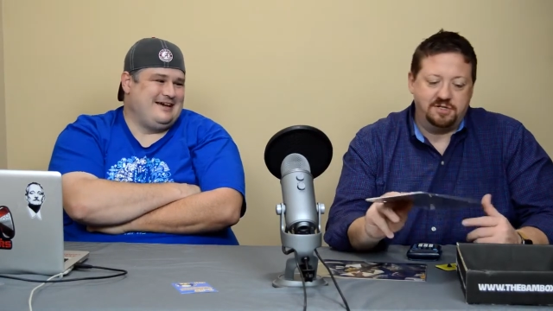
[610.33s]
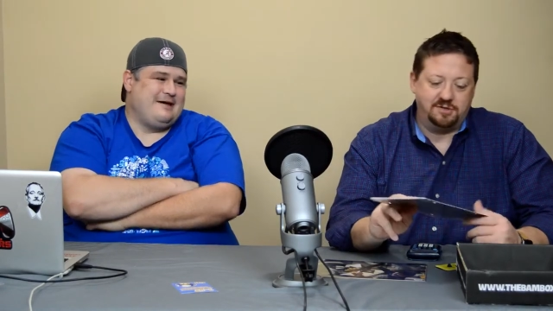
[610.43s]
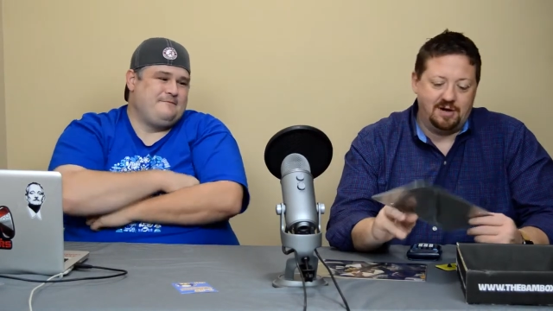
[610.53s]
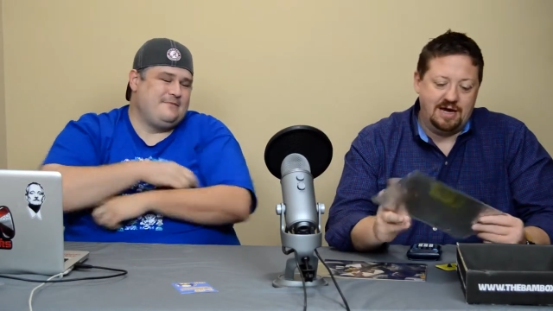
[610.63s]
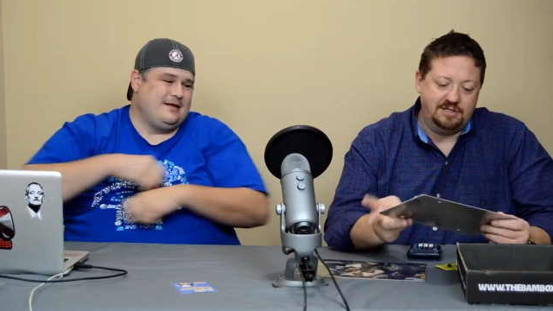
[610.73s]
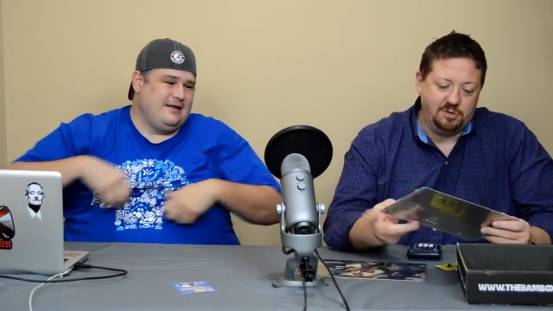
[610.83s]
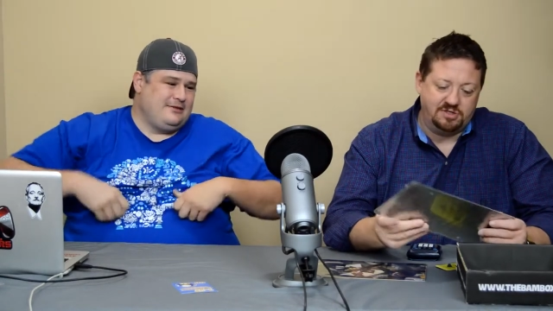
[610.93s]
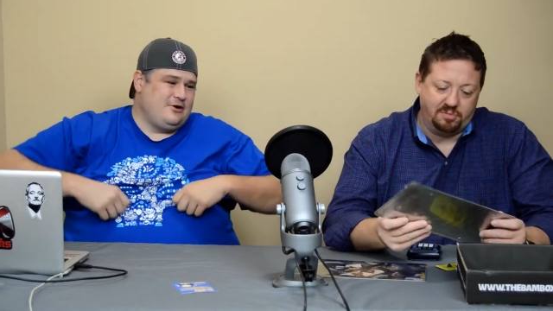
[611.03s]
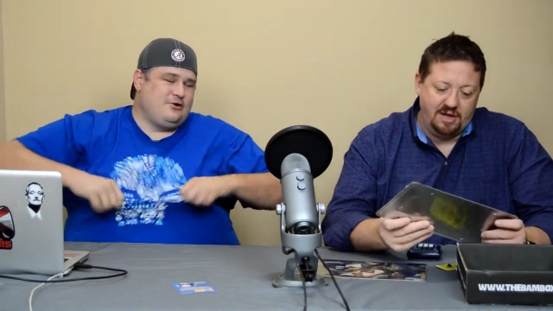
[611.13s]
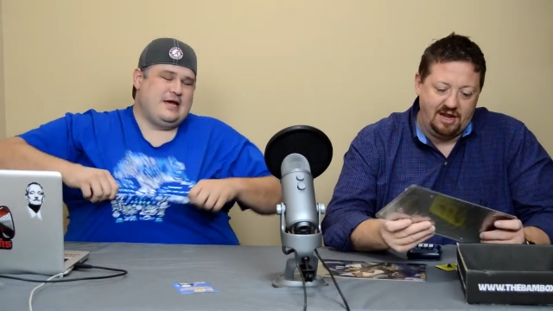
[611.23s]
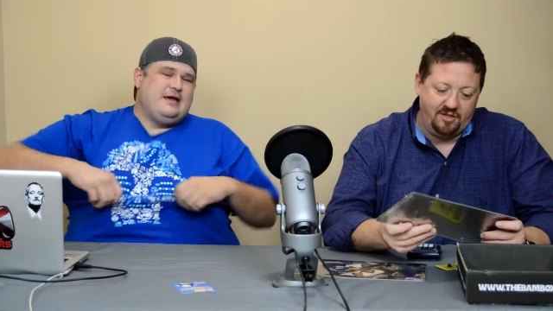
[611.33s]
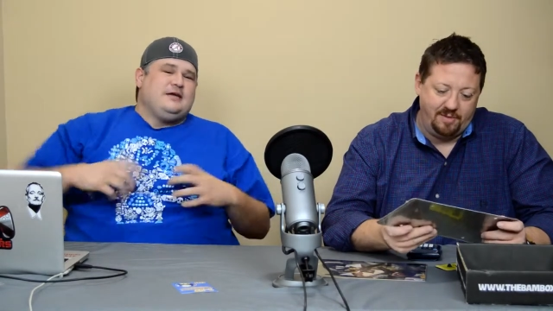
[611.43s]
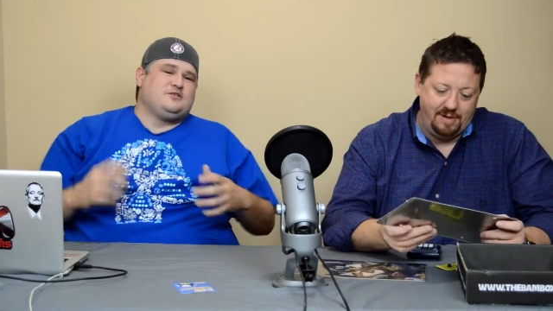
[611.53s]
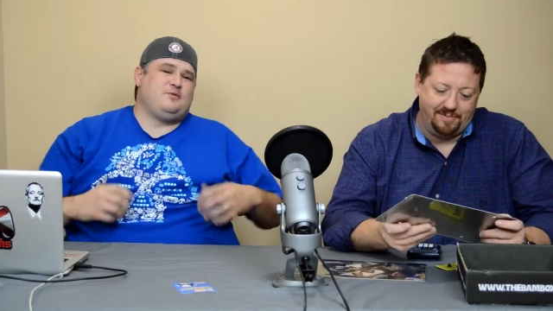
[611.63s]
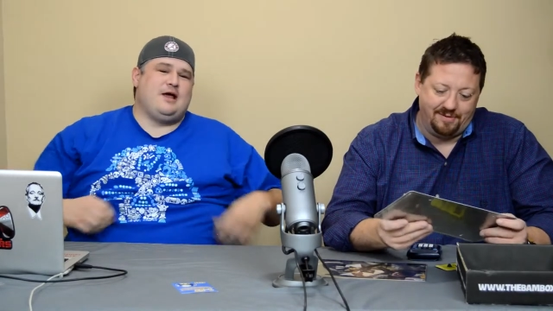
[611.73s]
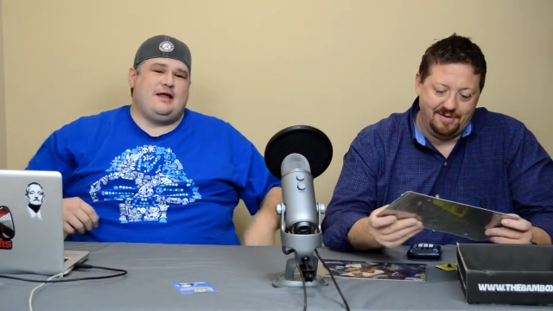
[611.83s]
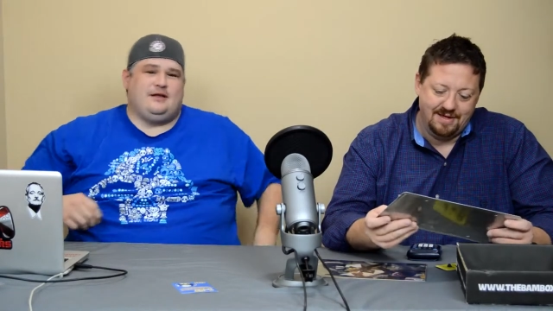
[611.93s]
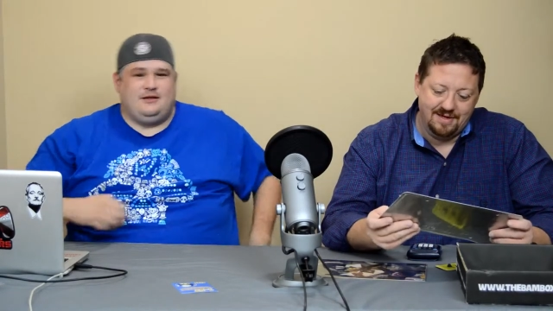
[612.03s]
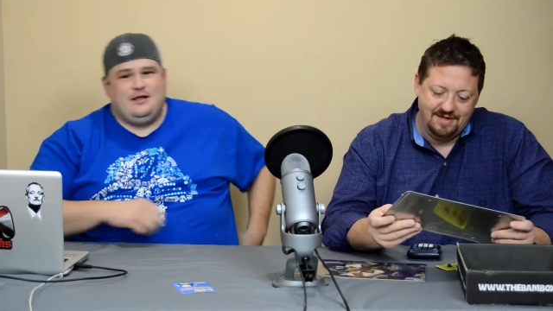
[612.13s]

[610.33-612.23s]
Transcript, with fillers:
Speaker 1: yeah. right? To They're okay explaining.